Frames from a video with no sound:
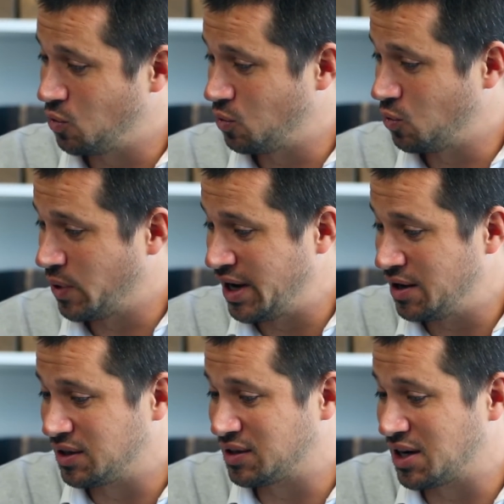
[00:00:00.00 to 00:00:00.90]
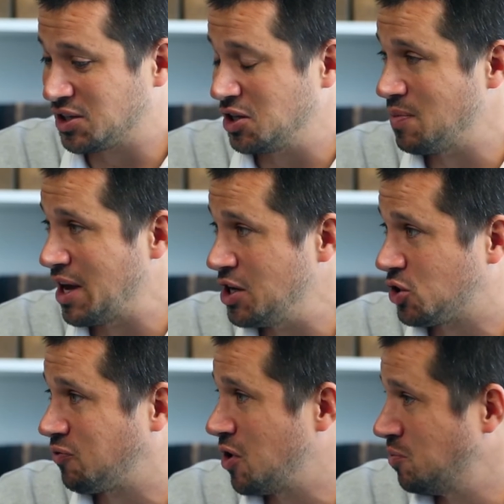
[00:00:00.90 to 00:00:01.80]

where the trust is managed from.